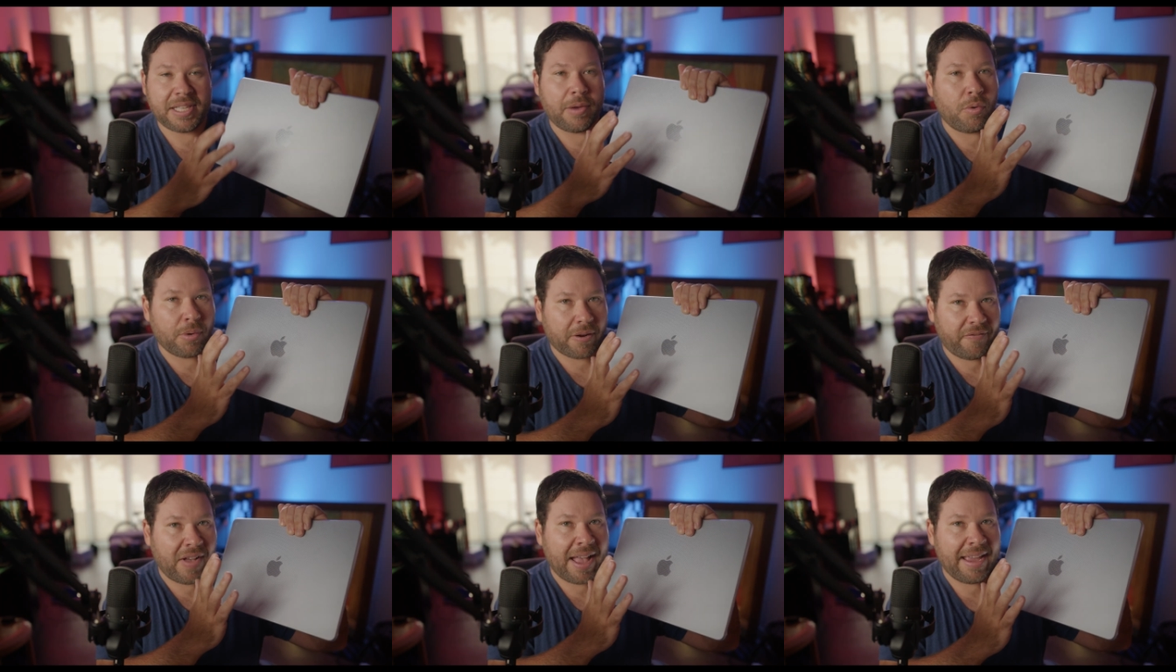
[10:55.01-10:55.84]
that will work
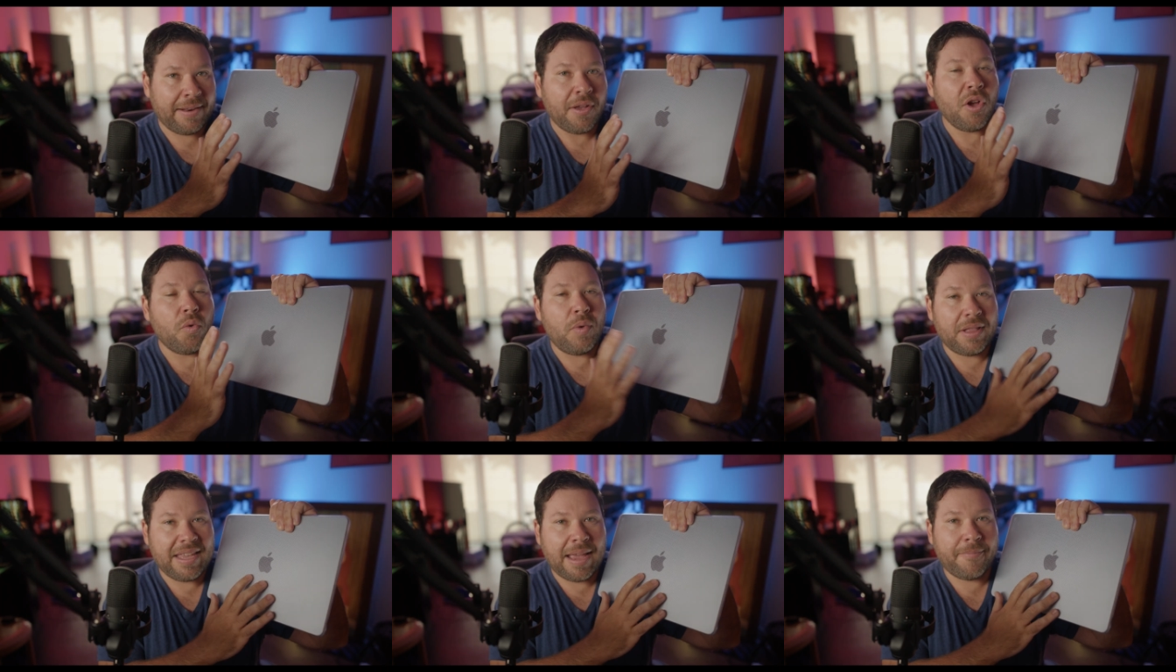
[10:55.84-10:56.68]
fine
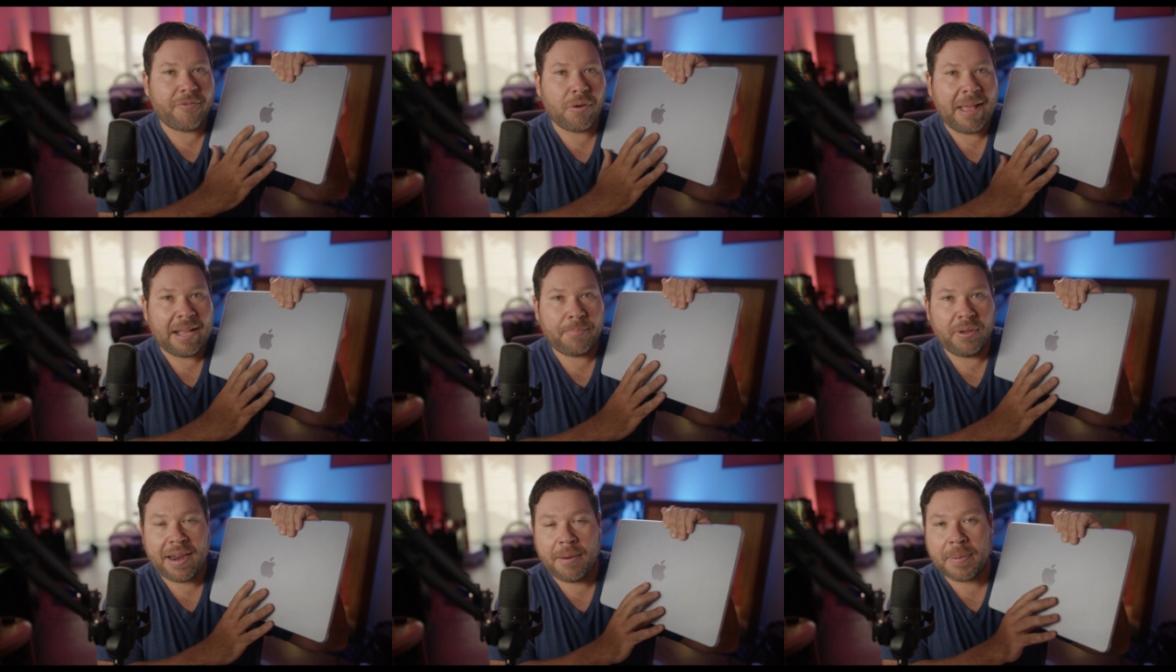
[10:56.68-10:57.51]
with the M4 MacBook Air.